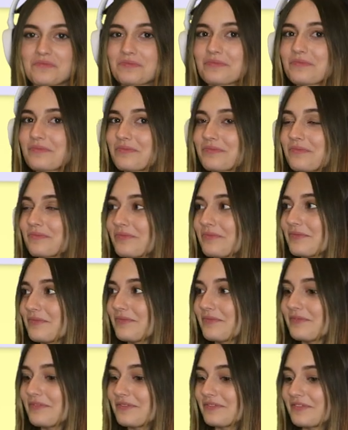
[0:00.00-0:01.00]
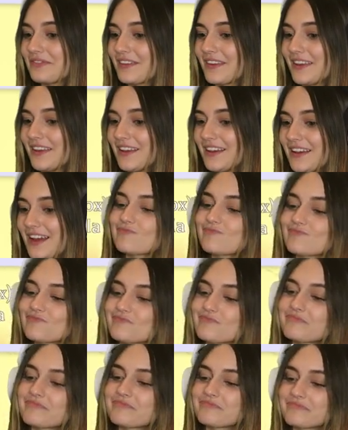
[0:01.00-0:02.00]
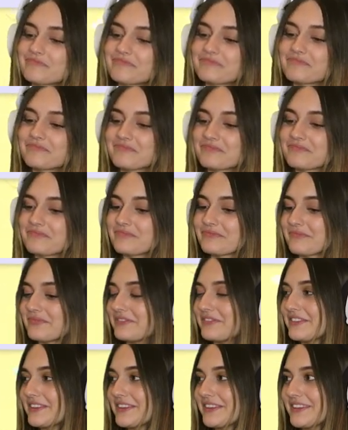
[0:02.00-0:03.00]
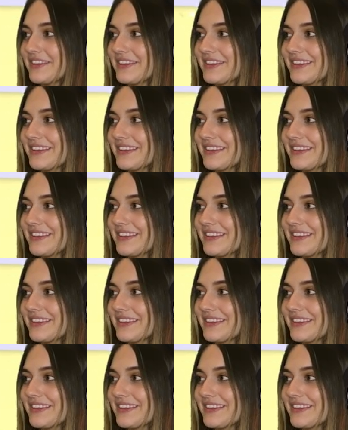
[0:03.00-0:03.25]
No words are spoken by the person on screen.